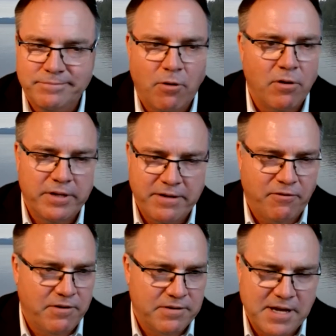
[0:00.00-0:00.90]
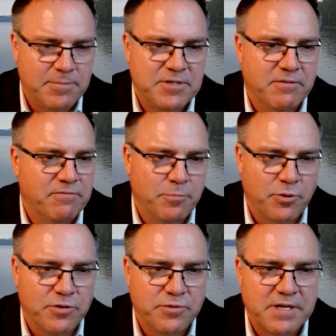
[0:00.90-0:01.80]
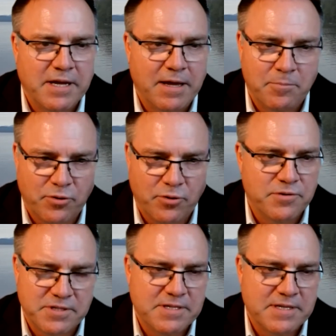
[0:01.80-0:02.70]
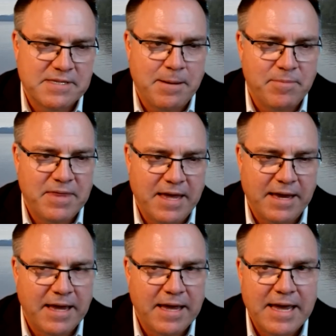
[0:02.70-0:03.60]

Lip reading: all the different types of producing it produces the same thing.